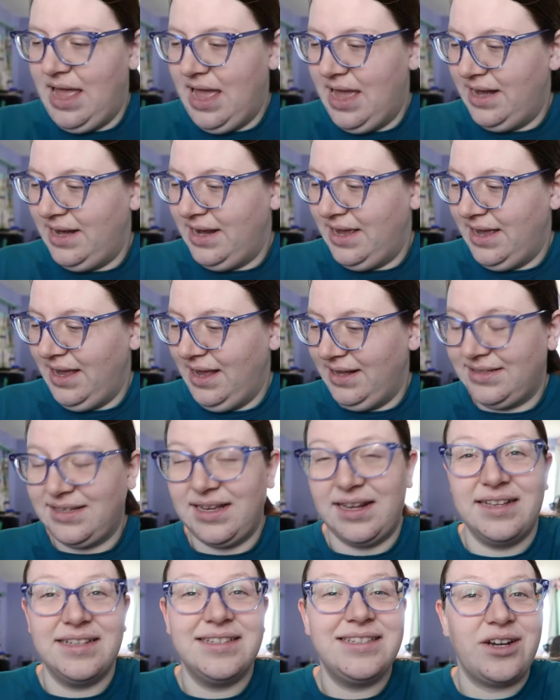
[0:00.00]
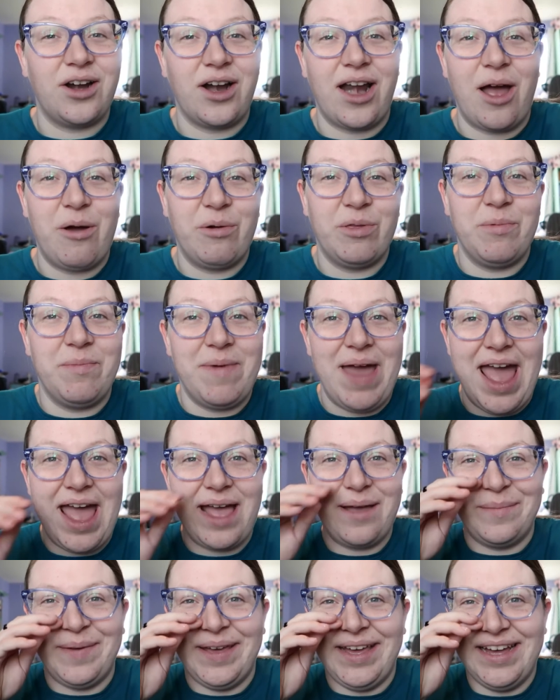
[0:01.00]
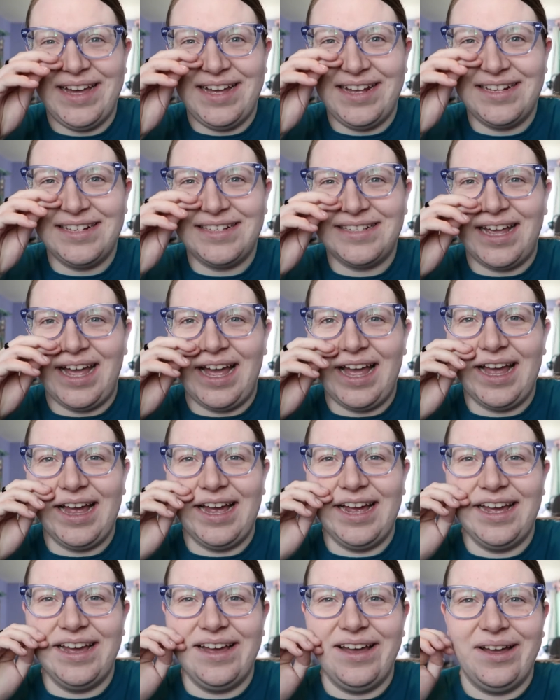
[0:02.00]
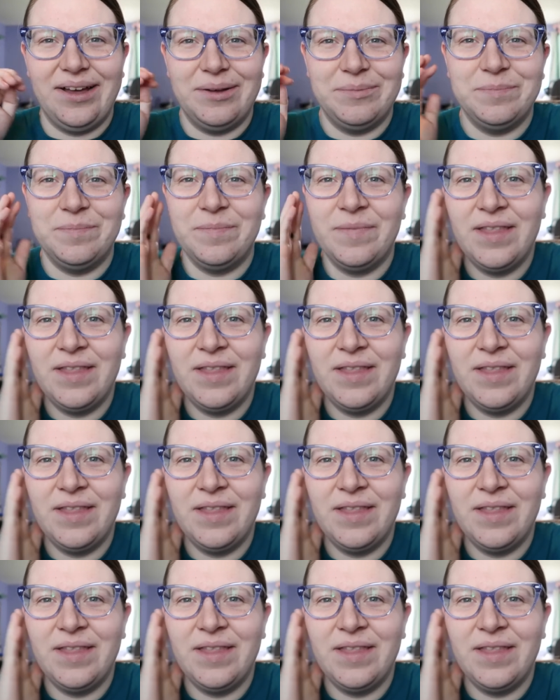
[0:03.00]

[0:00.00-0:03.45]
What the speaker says: and it's going to start out with a bang because I